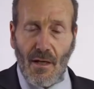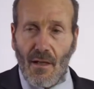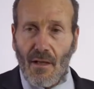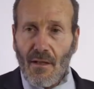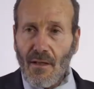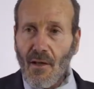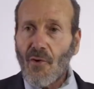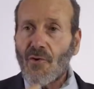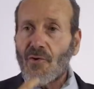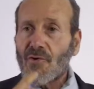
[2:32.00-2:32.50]

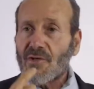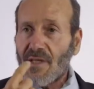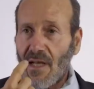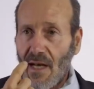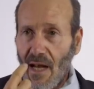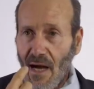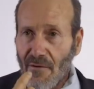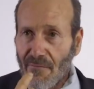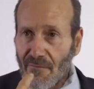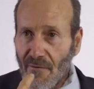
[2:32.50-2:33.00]
Now the
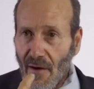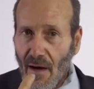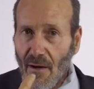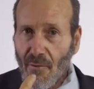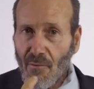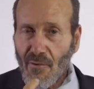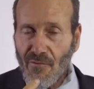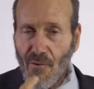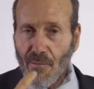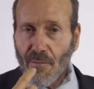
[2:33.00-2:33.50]
saliva
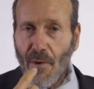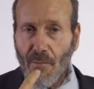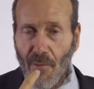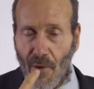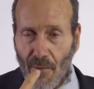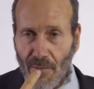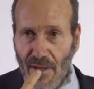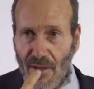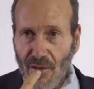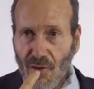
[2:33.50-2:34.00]
with the
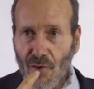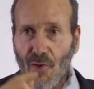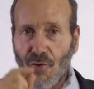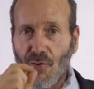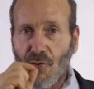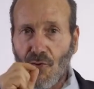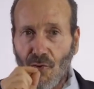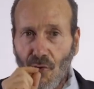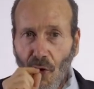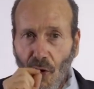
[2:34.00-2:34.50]
peppermint,
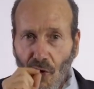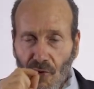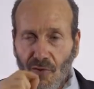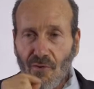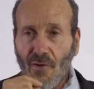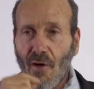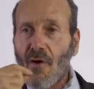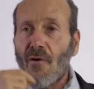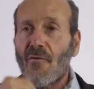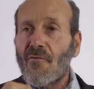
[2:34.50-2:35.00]
you don't
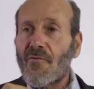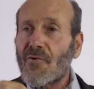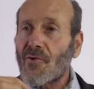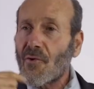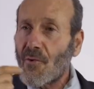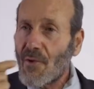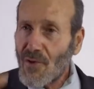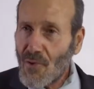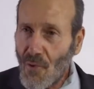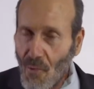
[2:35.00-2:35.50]
throw
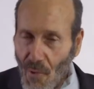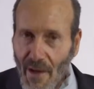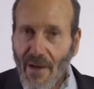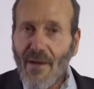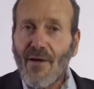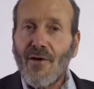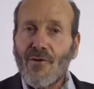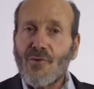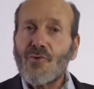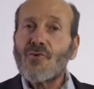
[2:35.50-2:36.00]
it away,
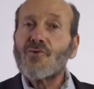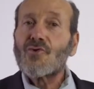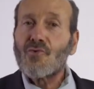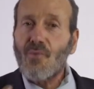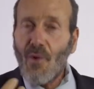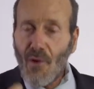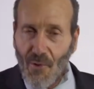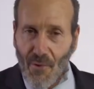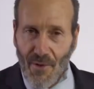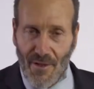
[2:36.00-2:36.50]
you
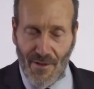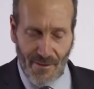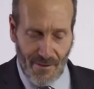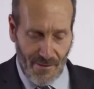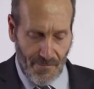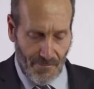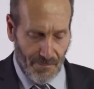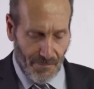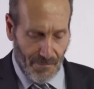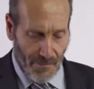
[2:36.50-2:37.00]
swallow it.
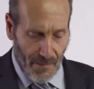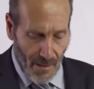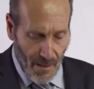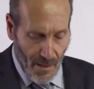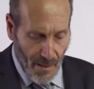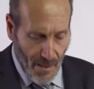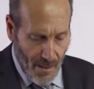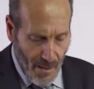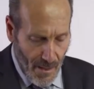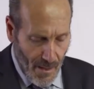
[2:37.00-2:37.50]

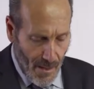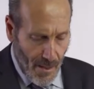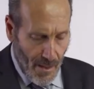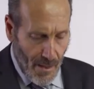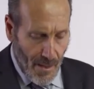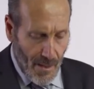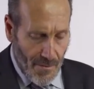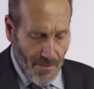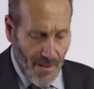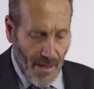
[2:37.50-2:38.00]

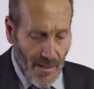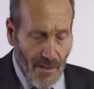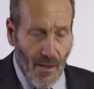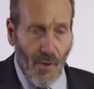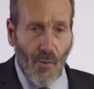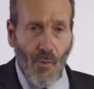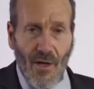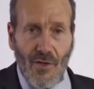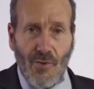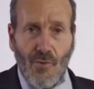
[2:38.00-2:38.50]
Then
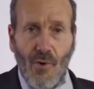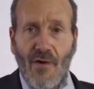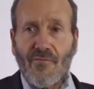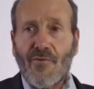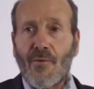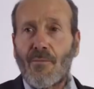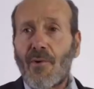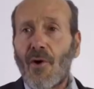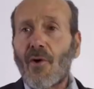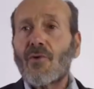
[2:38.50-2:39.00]
when you have a
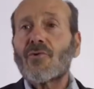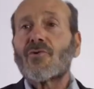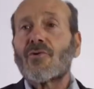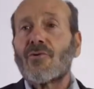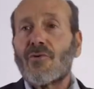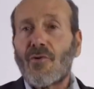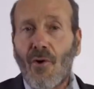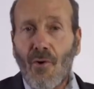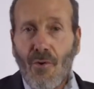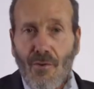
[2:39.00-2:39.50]
blocked
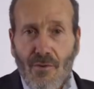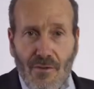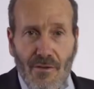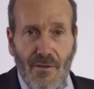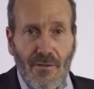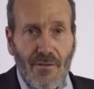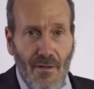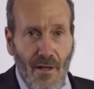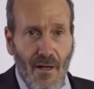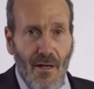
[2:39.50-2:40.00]
nose,
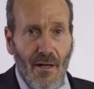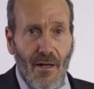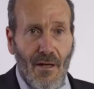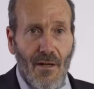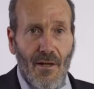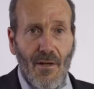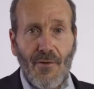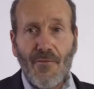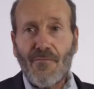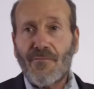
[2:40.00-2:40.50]

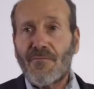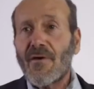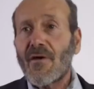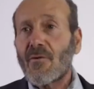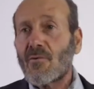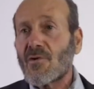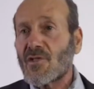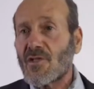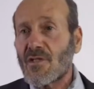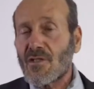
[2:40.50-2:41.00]
the thing
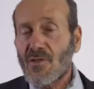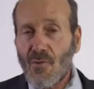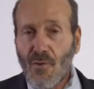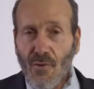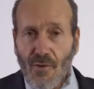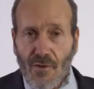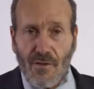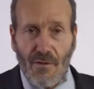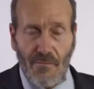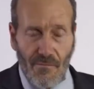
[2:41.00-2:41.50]
which is
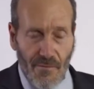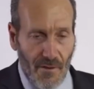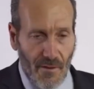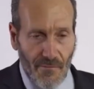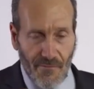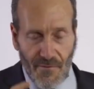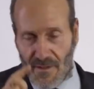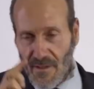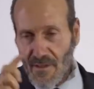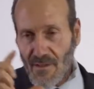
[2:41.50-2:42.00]
good,
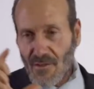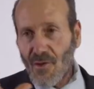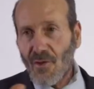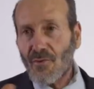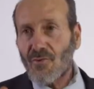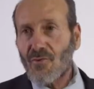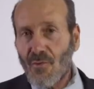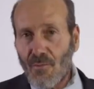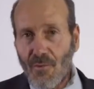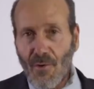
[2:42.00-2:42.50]
if it is
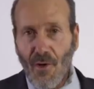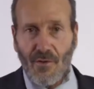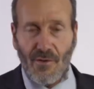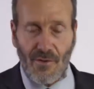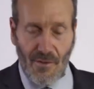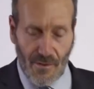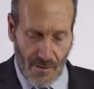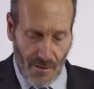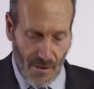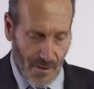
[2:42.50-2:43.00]
not too
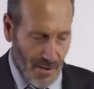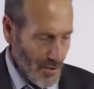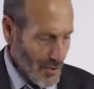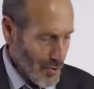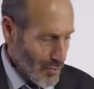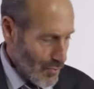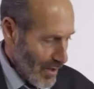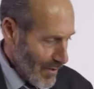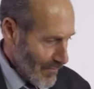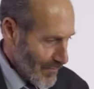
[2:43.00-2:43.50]
blocked, is
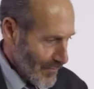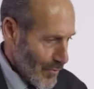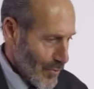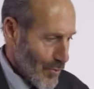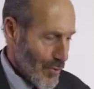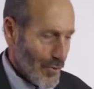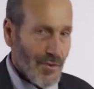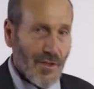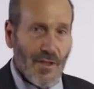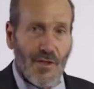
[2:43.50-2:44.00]
to have a
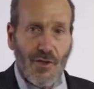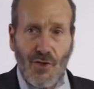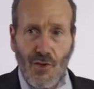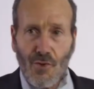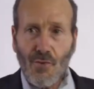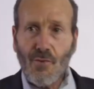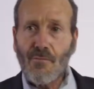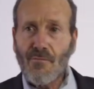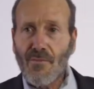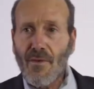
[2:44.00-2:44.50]

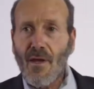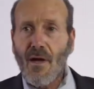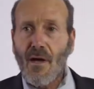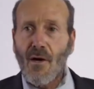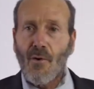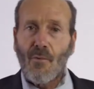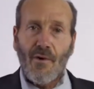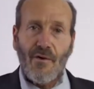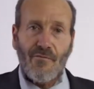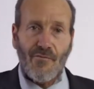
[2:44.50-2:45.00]
tissue
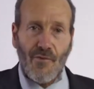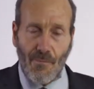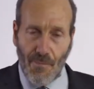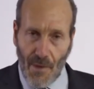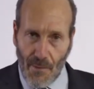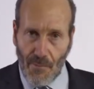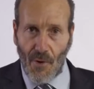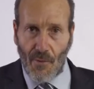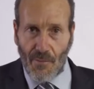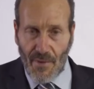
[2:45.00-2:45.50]
with the
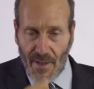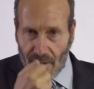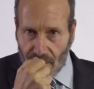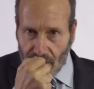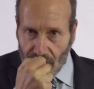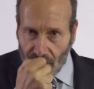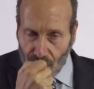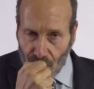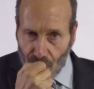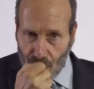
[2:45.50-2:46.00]

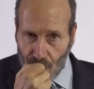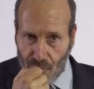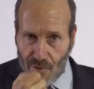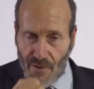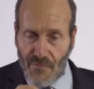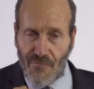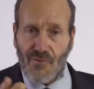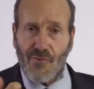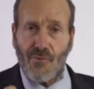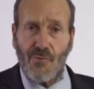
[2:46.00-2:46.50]
peppermint and to
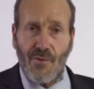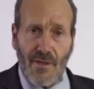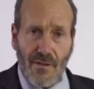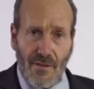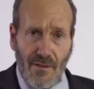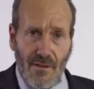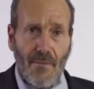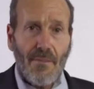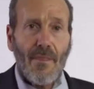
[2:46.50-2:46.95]
breathe through it.